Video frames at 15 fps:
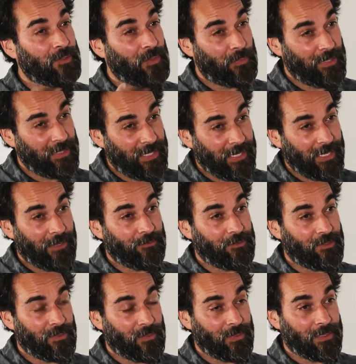how to bring that gift
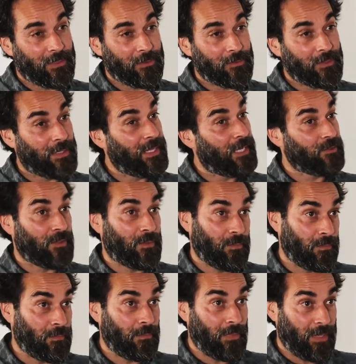to the world. And that's
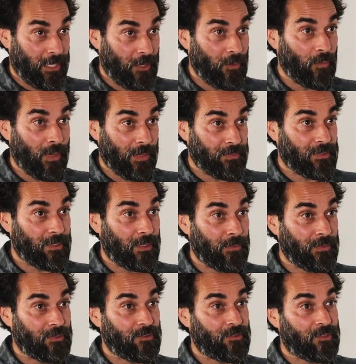on my own website,
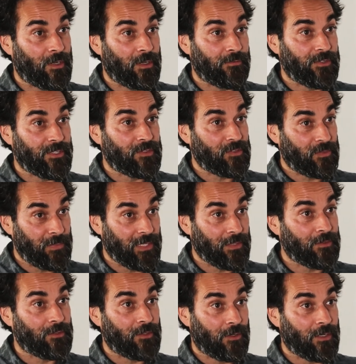which is
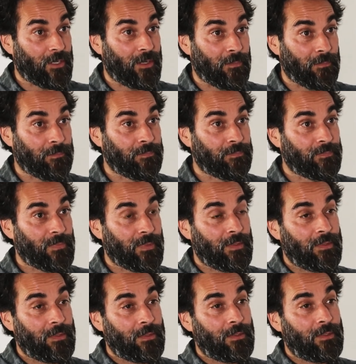jarvissmith.com.
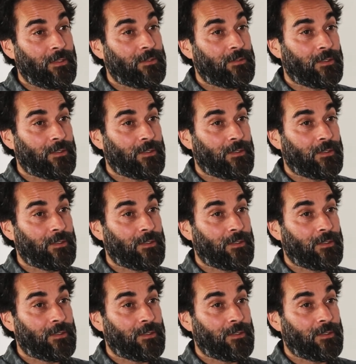Right.